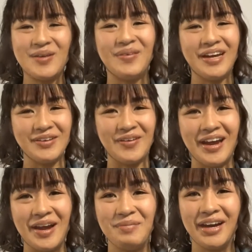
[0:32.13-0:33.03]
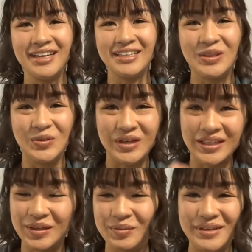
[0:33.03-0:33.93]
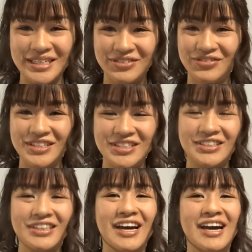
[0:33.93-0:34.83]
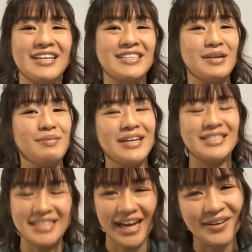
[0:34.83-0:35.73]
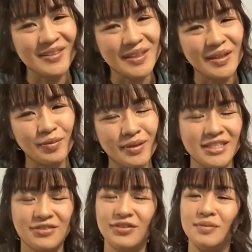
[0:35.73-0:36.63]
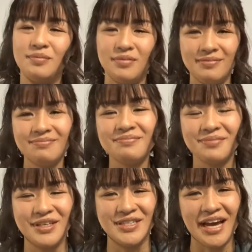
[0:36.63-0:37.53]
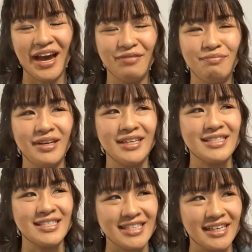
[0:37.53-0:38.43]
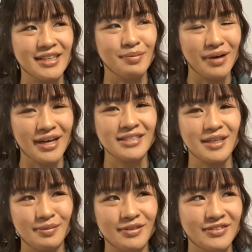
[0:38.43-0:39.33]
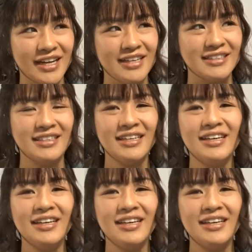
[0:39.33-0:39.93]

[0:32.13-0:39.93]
But anyway, I might look a little bit different to you guys and I might sound a little bit different because I have been sick the past couple of days.